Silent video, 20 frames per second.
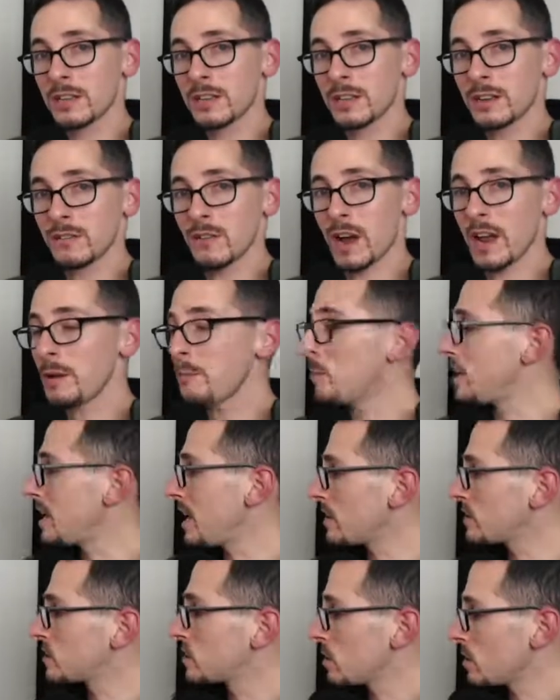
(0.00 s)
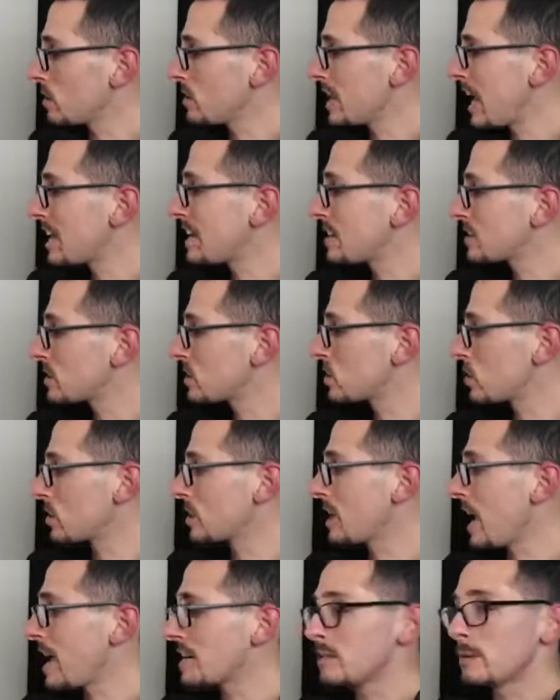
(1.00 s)
right? But not necessarily
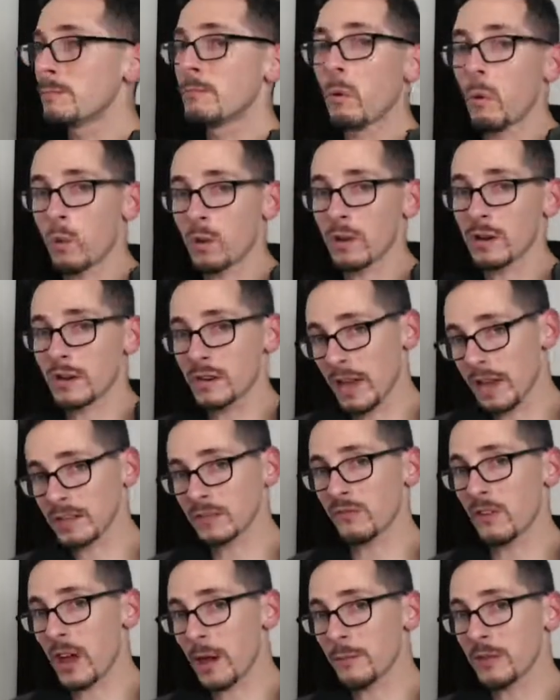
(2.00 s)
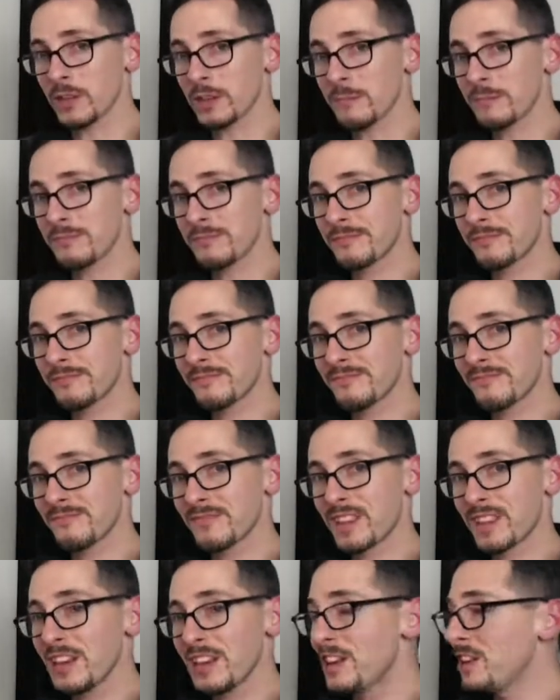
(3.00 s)
as important as family.
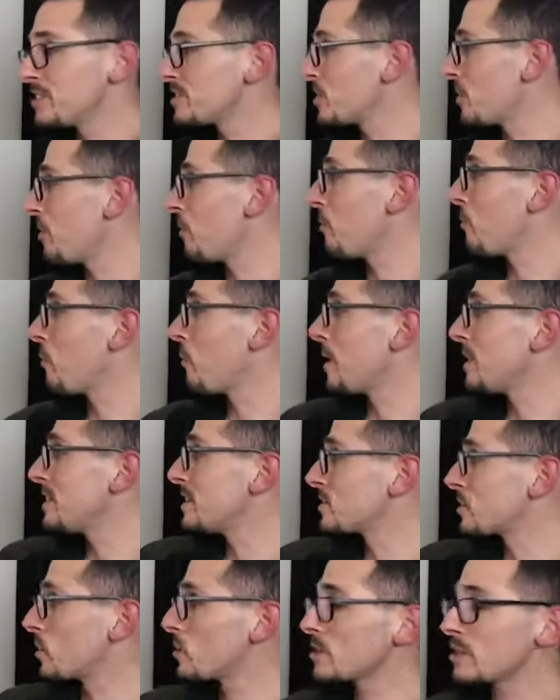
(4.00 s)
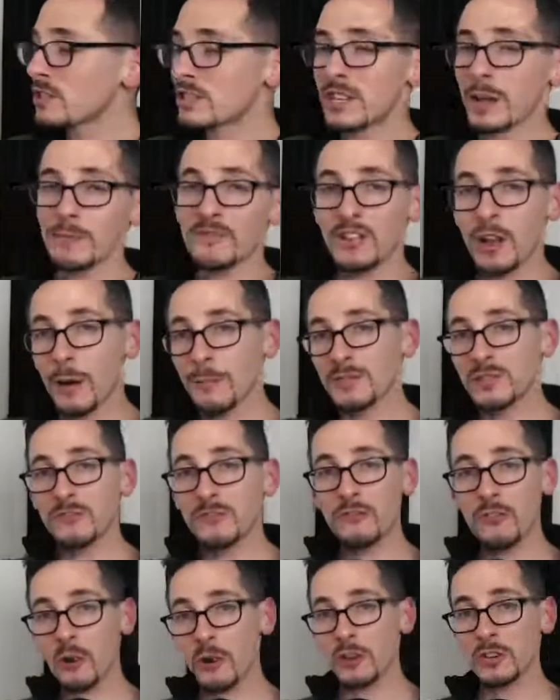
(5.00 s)
So when this urgent stuff comes
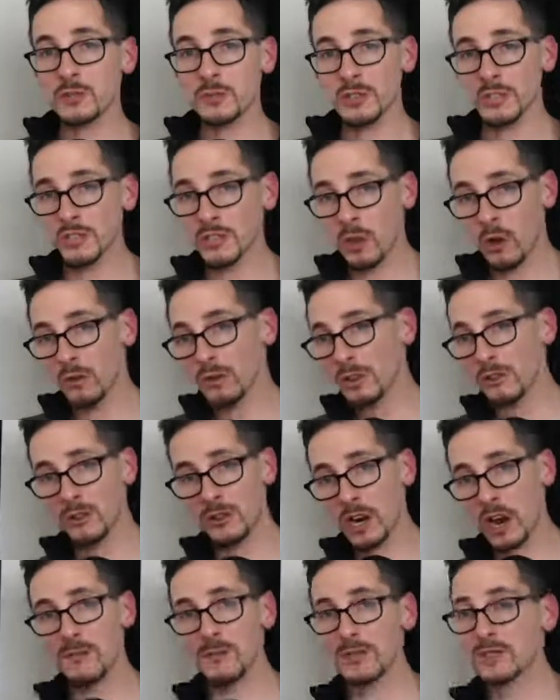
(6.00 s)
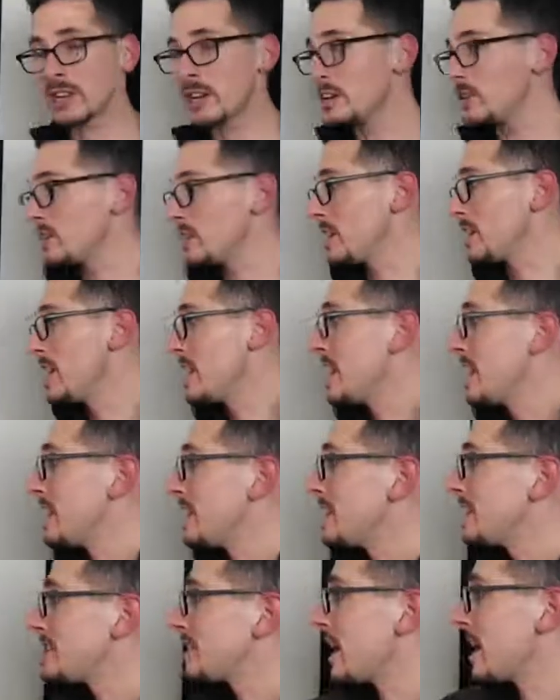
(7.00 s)
first, which is a whole nother conversation,
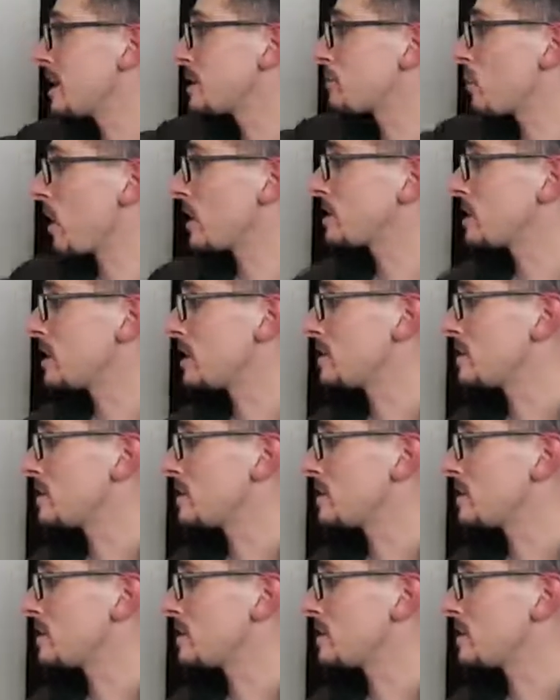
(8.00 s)
this takes precedence